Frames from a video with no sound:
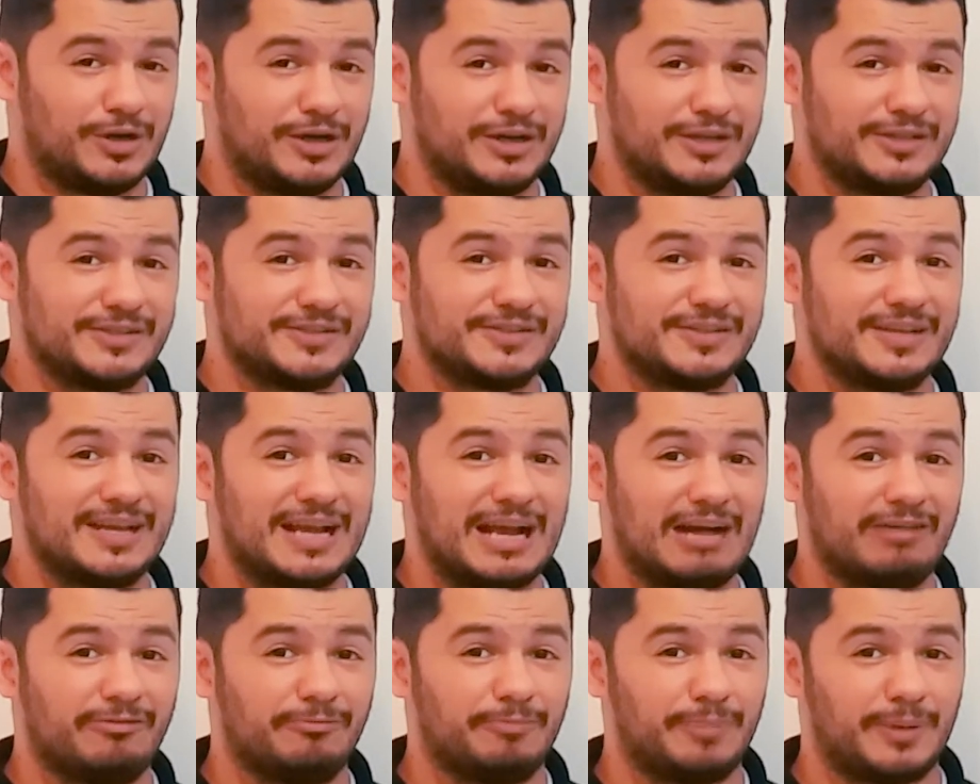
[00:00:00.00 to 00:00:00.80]
words
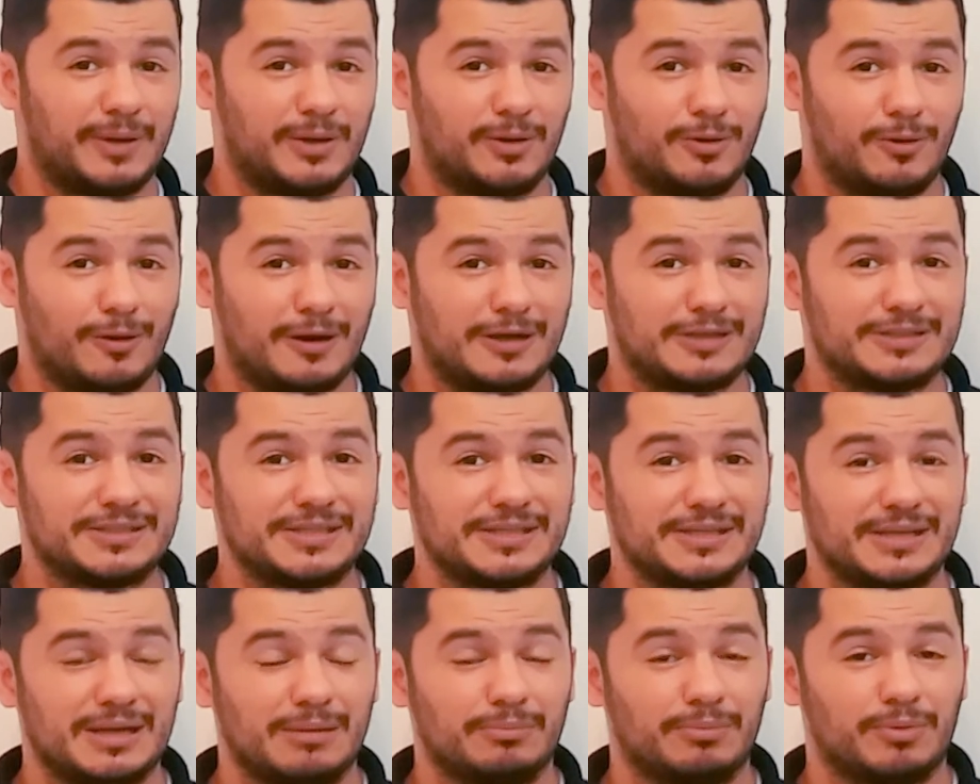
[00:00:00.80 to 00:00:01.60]
have
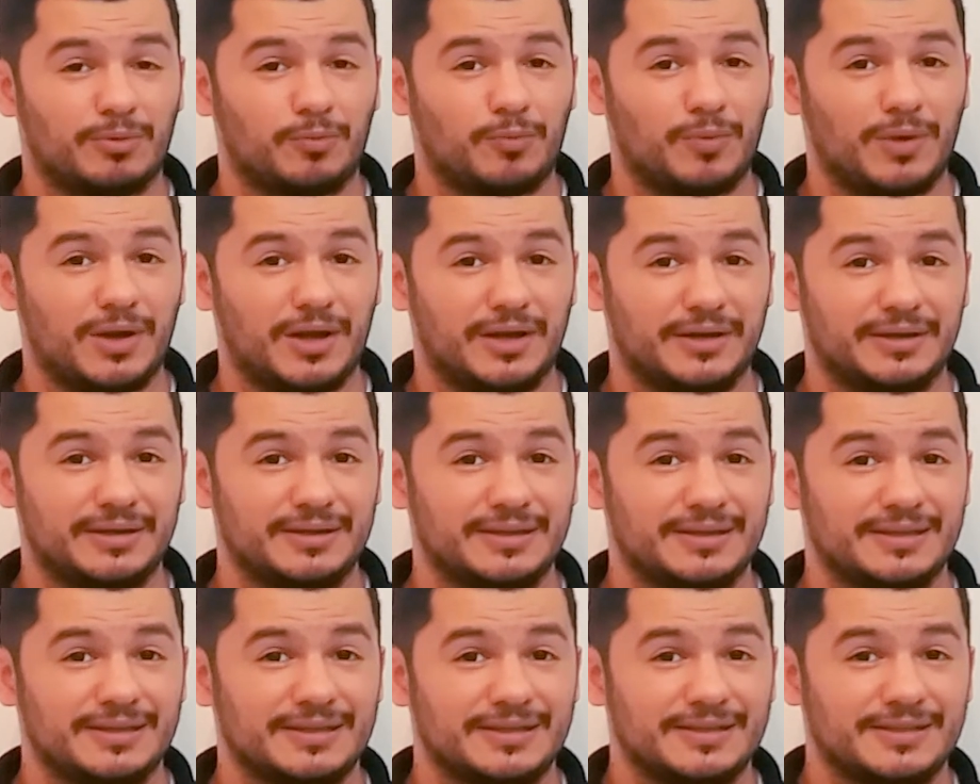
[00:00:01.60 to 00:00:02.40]
priority number
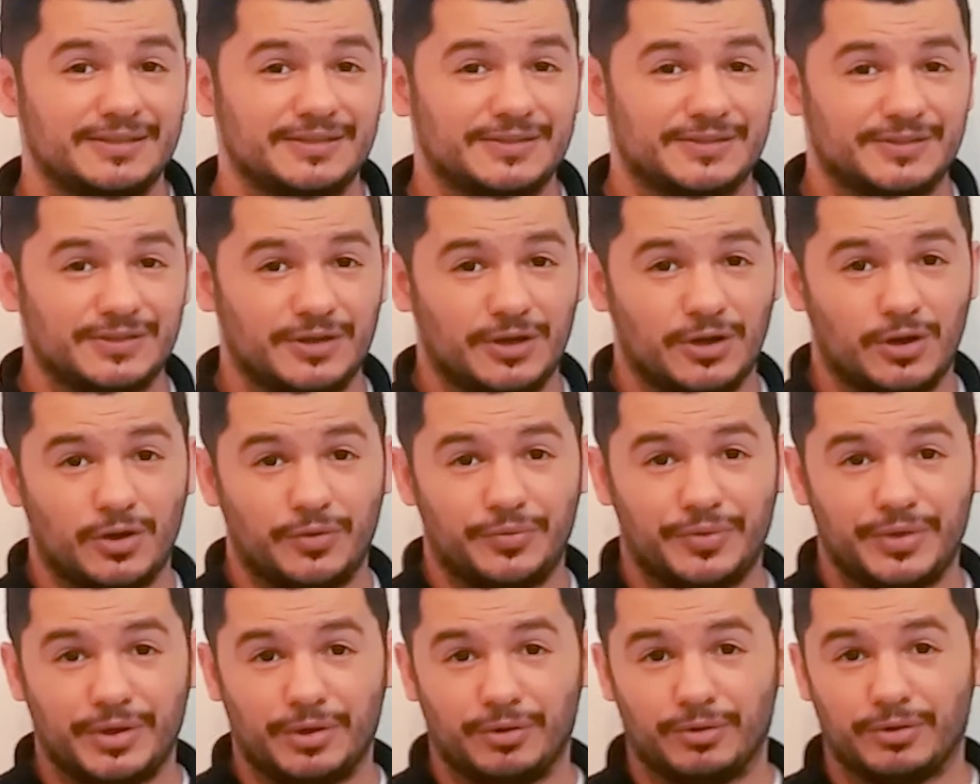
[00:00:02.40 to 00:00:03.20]
one.
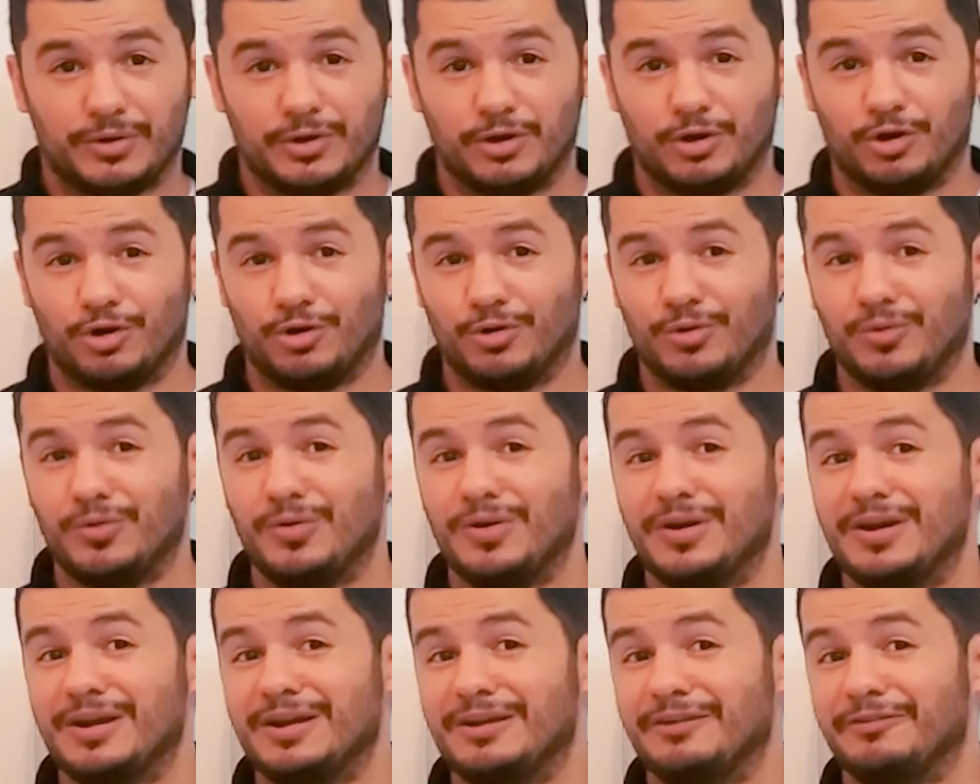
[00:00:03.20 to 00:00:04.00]
So they'll
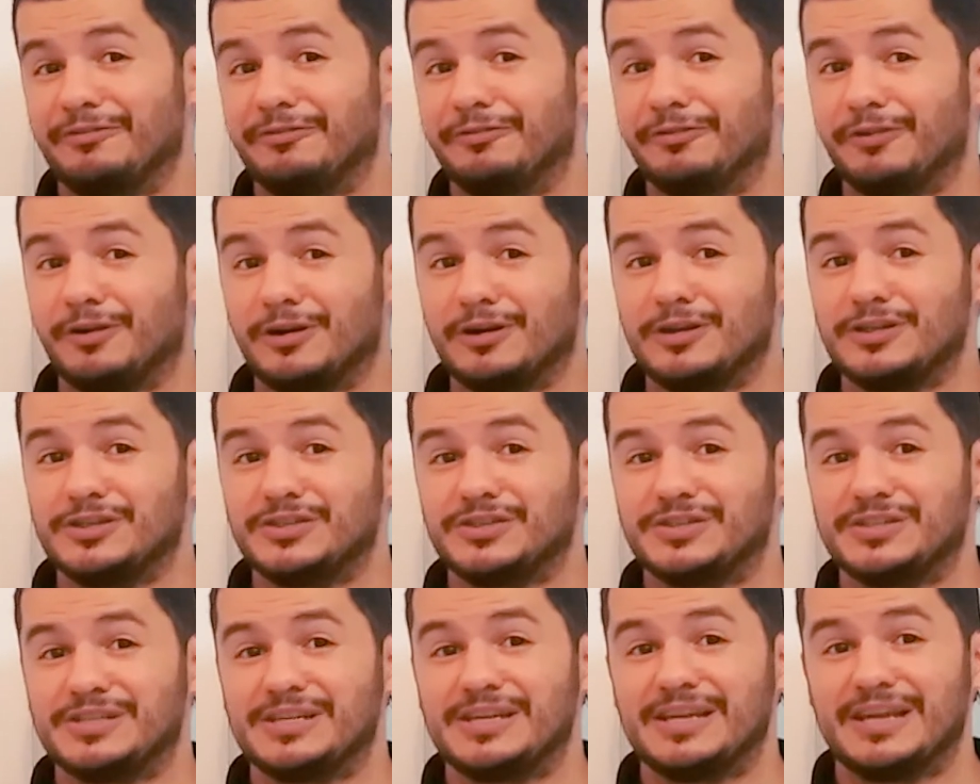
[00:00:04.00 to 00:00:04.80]
go
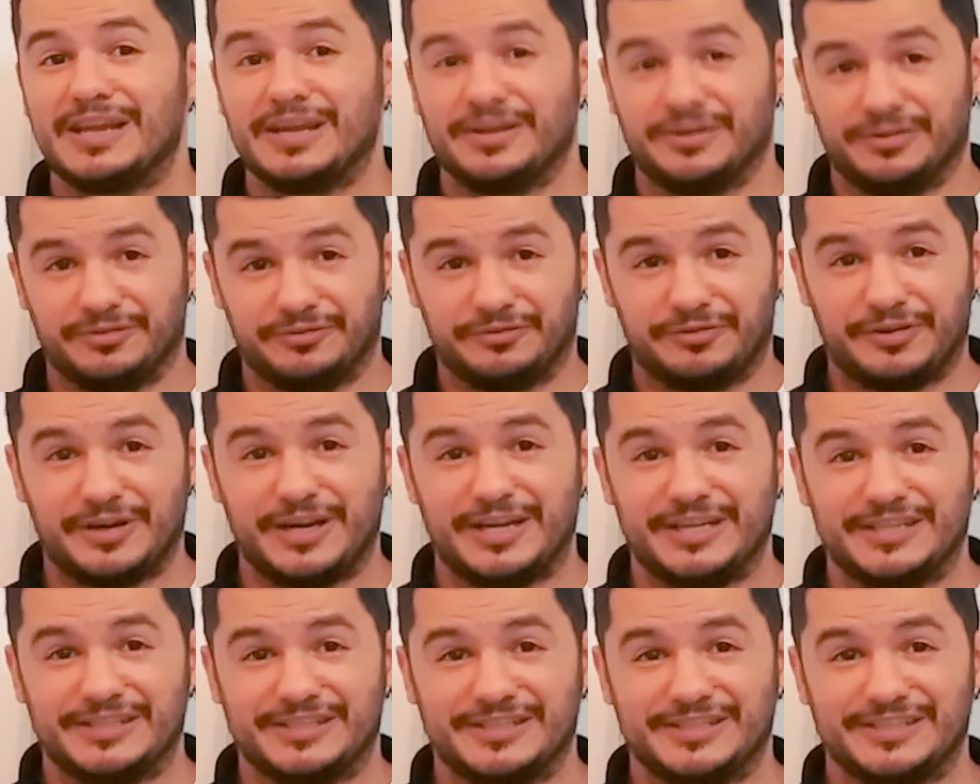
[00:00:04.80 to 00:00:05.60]
first in the
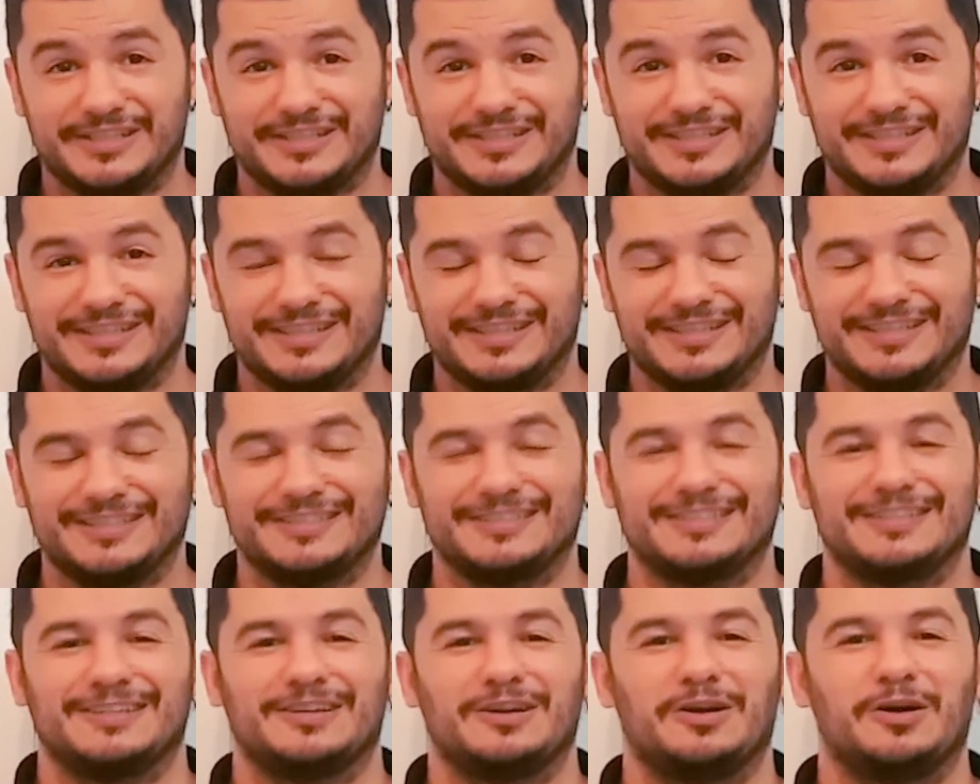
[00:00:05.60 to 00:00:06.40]
phrase.
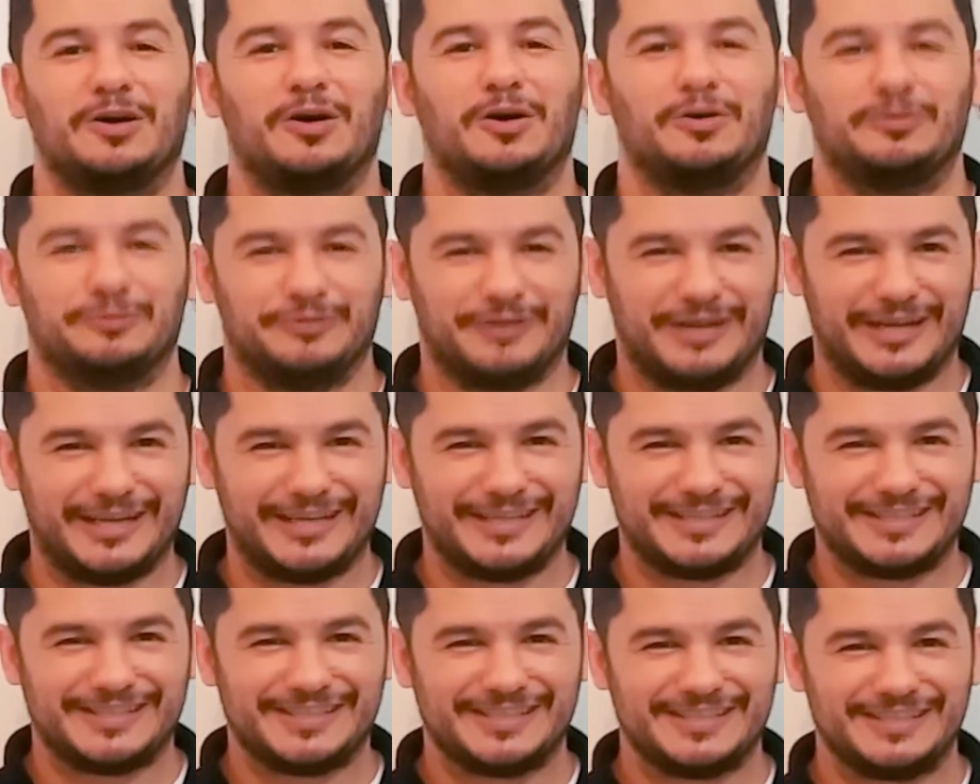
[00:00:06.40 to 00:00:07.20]

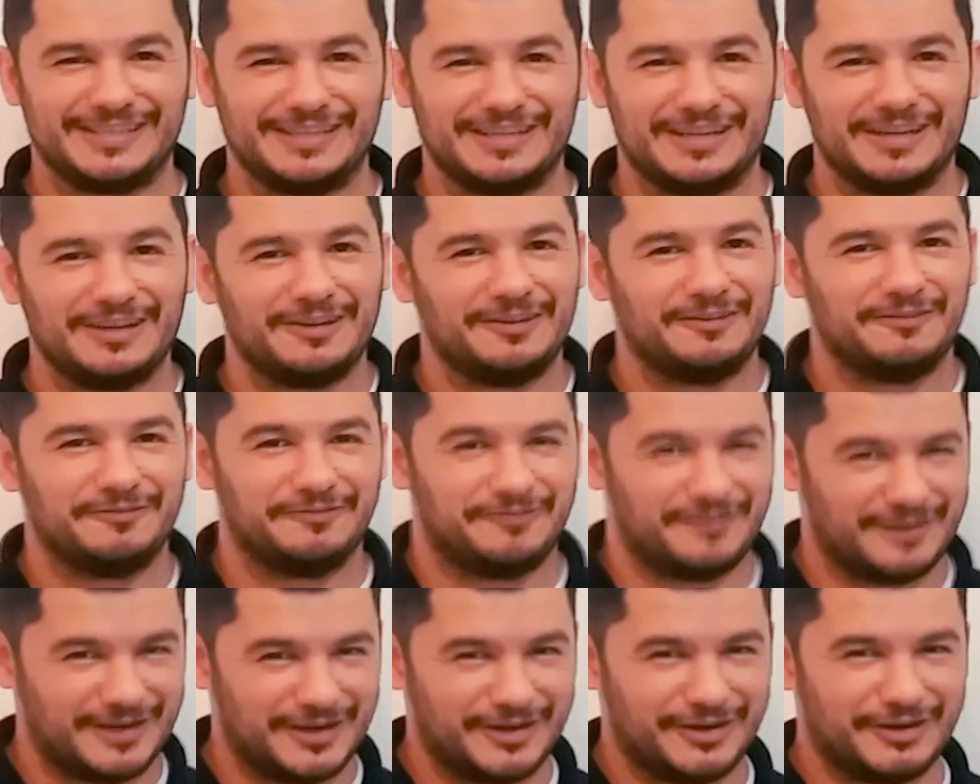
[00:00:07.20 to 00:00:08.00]
Alright?
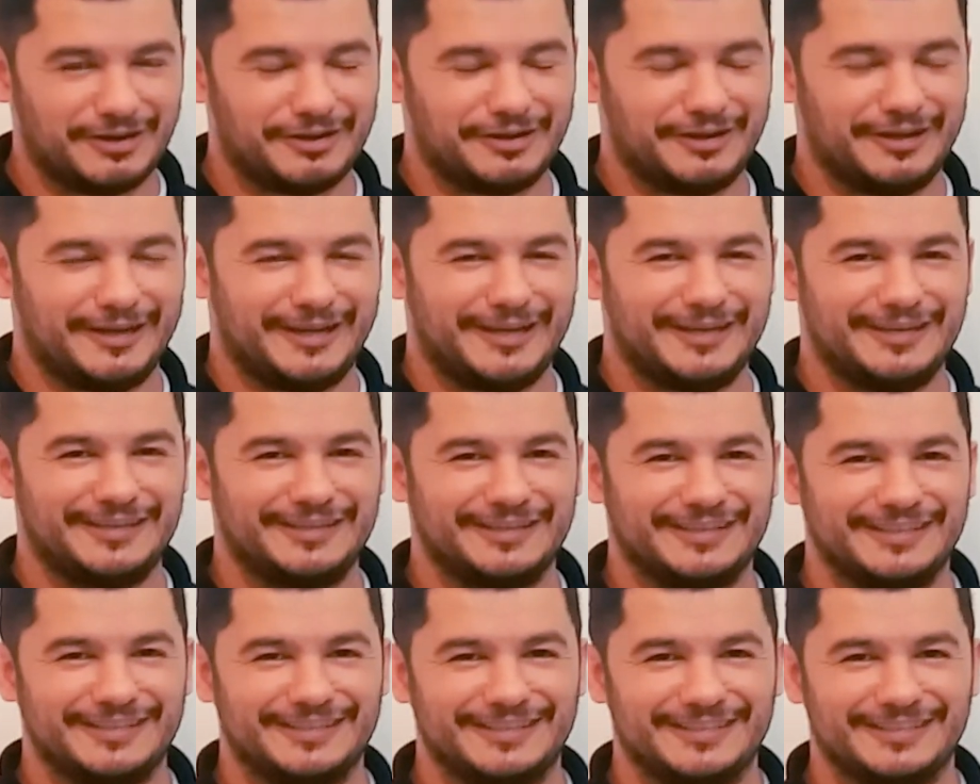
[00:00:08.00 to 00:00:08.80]
Very good.